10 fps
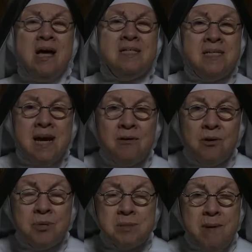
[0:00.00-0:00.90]

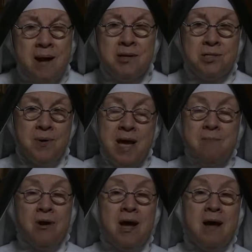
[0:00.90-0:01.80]
Sarah was married to
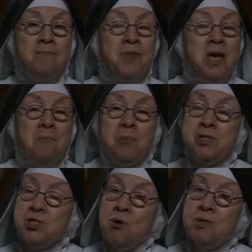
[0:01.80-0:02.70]
Abraham, but
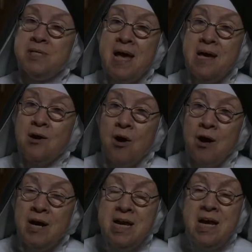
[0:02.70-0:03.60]
so was
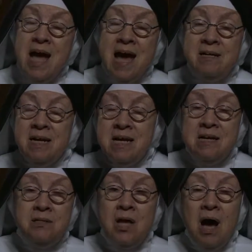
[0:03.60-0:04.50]
Hagar. And,
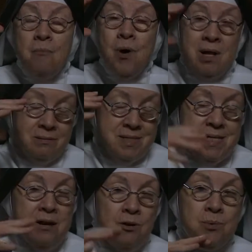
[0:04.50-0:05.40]
well,
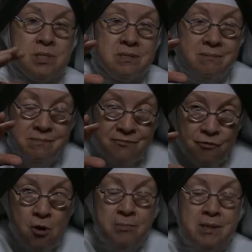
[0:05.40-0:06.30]
Sarah was
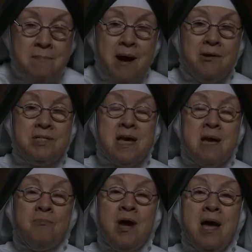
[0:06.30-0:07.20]
formerly married to
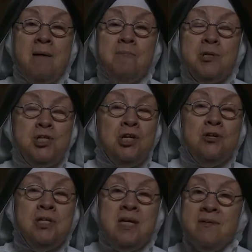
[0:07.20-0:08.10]
Abraham, but she
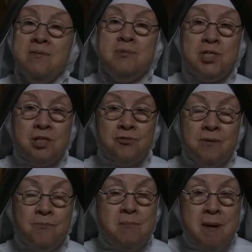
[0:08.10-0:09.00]
couldn't give him
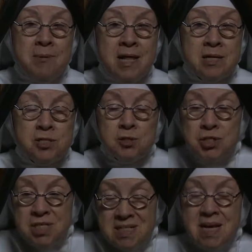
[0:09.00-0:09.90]
children. Remember that? So
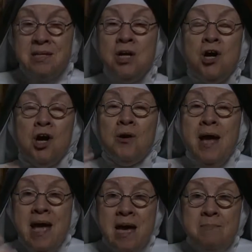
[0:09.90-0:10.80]
she sent her
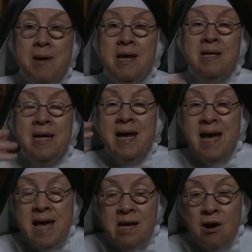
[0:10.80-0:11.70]
handmaid,
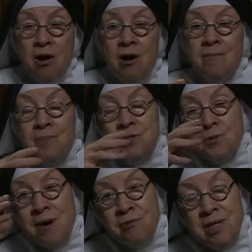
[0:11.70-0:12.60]
Hagar,
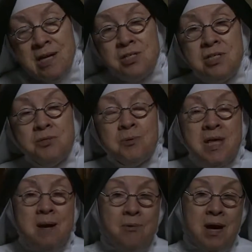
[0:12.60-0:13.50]
to have relations with
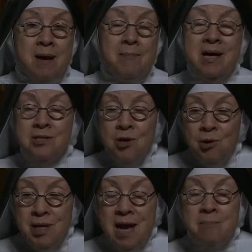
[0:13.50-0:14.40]
Abraham,
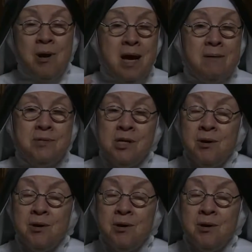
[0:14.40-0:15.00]
told Abraham to